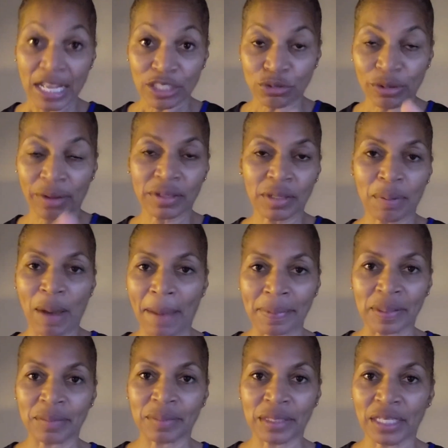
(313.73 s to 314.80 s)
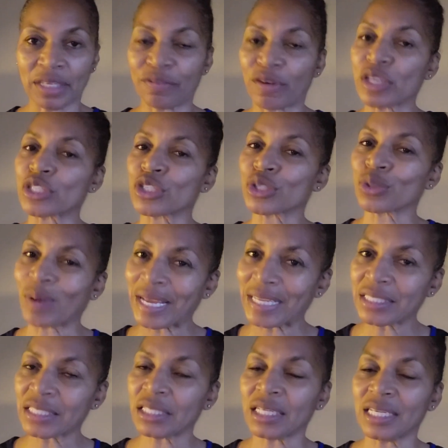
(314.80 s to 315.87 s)
Contrary to popular belief,
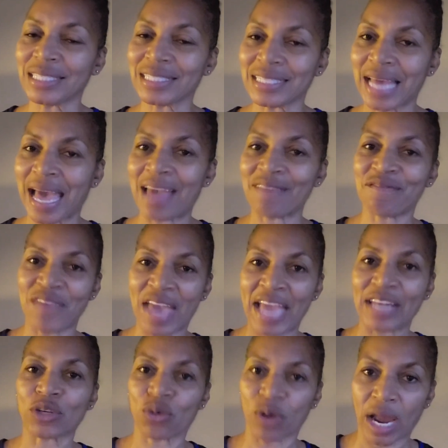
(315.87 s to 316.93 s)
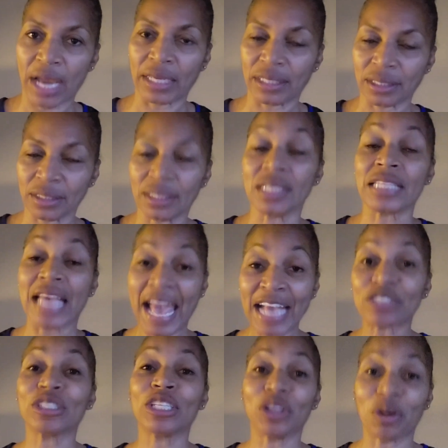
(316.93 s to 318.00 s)
sweat is not fat crying. It's
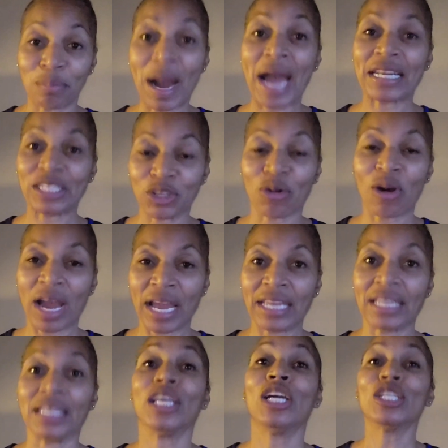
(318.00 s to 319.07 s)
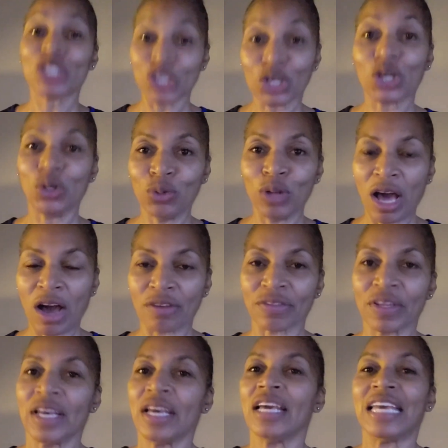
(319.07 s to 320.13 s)
actually your body crying to cool off.